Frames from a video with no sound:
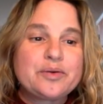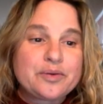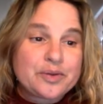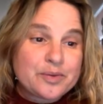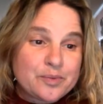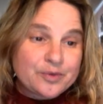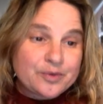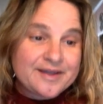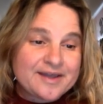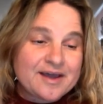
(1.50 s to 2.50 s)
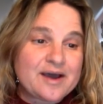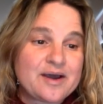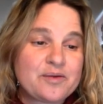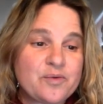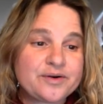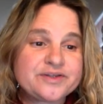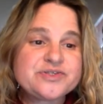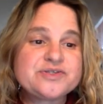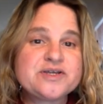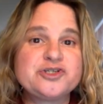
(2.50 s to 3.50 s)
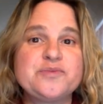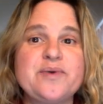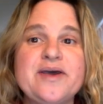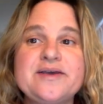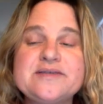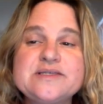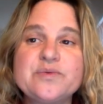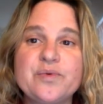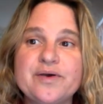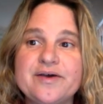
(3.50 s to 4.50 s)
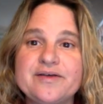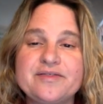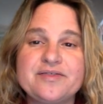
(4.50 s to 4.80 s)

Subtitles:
Good morning. I wanted to touch base with